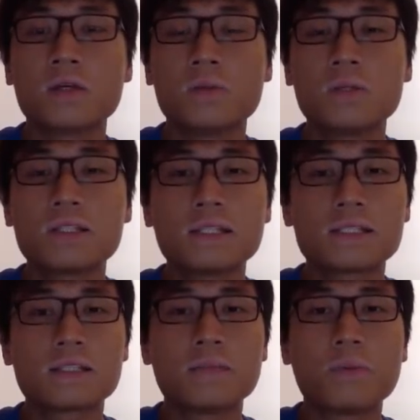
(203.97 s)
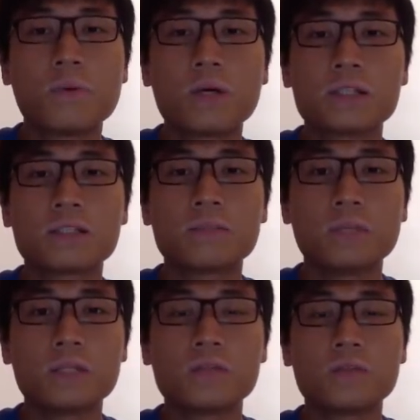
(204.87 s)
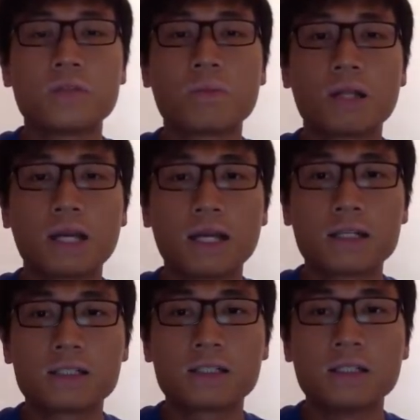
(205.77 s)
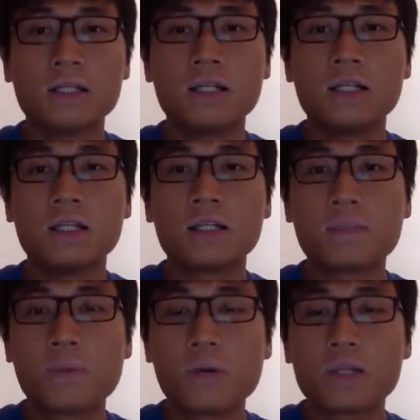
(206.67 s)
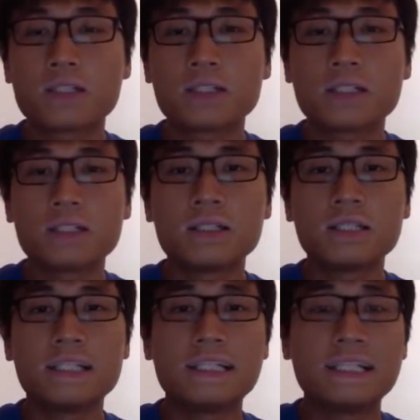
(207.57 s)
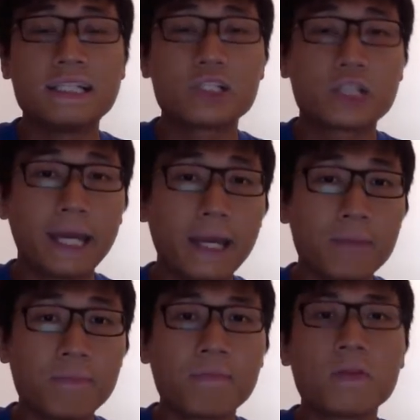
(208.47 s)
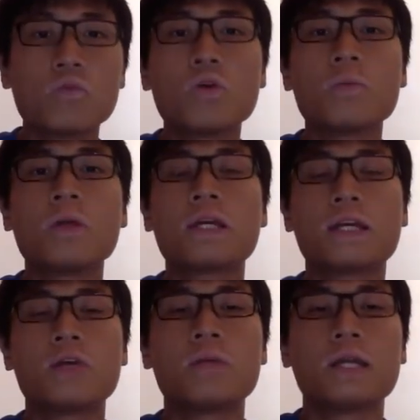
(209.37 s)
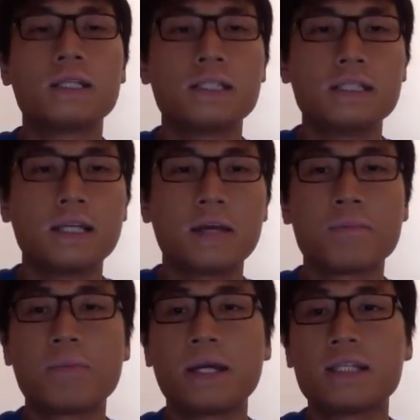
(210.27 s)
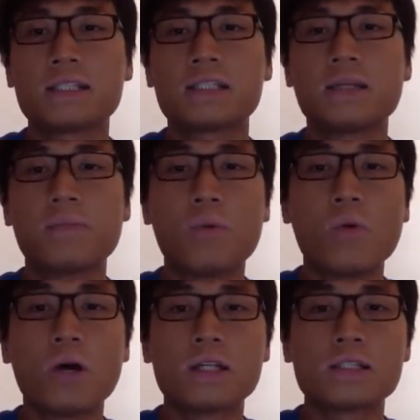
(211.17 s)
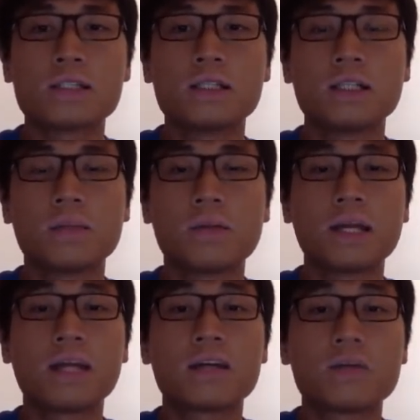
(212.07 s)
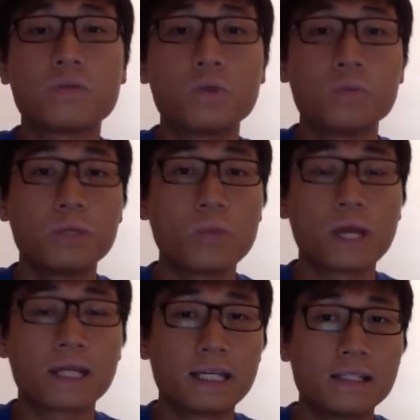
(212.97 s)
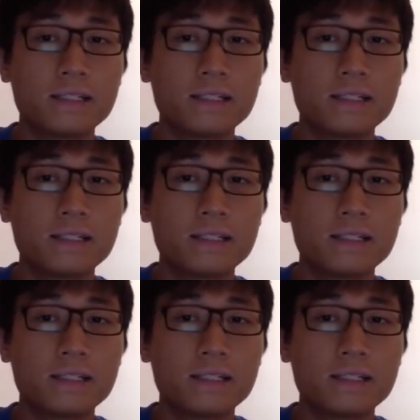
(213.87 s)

What does the points mean to the players? The points earned in each game will be accumulated and based the points the player will be ranked.